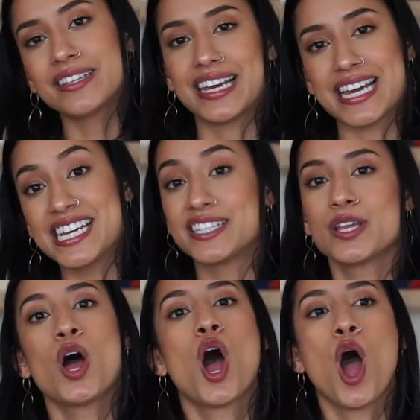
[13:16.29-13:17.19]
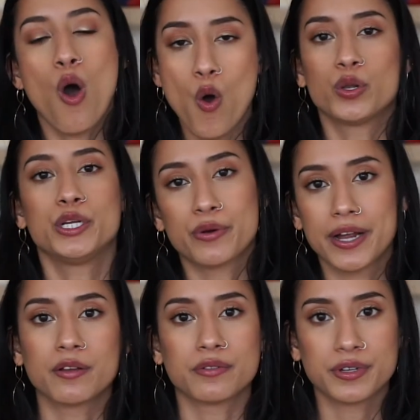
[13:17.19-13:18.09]
Like, it's a holy
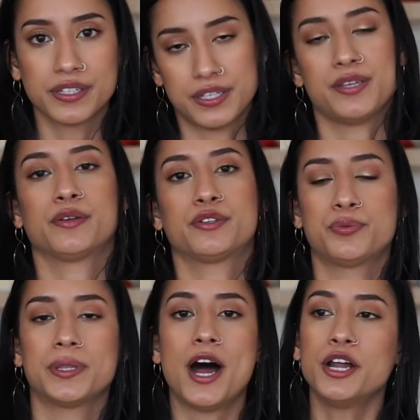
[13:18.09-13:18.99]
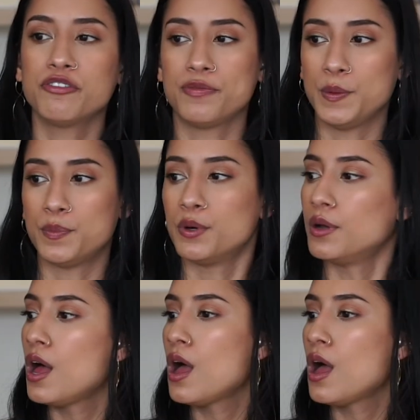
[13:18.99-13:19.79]
grail concealer to a lot of people.